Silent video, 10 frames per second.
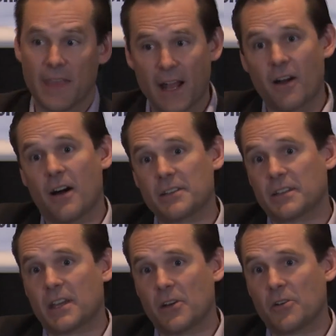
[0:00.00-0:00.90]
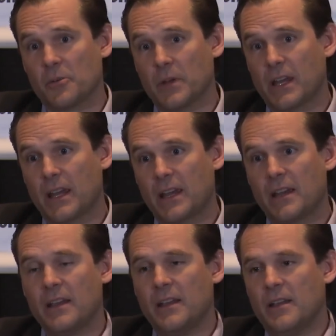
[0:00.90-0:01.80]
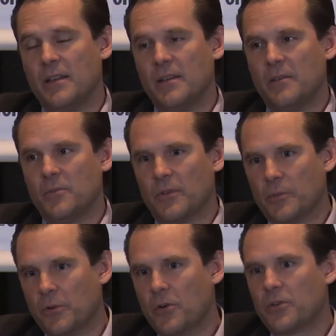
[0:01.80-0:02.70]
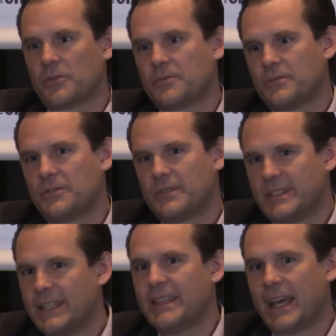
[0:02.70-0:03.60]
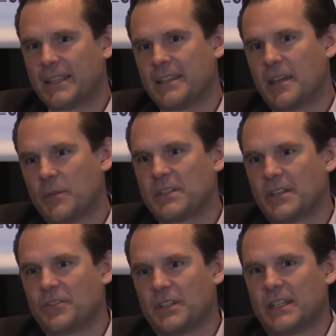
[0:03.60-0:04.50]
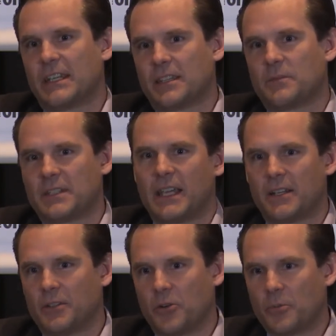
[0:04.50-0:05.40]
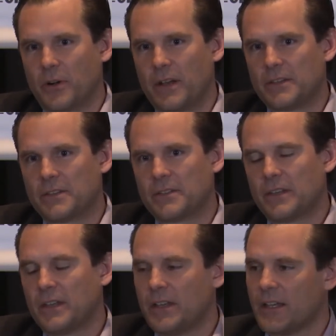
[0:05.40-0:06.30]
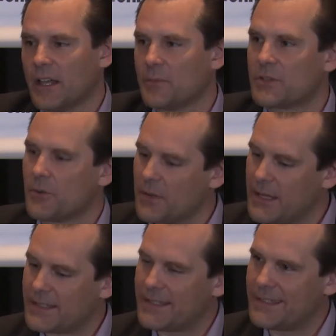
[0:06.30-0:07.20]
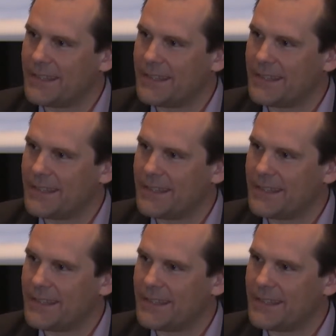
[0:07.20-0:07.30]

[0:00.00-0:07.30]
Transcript: That costs the carrier money. Well, the broker did that to them essentially to get them to take a lower price. So it's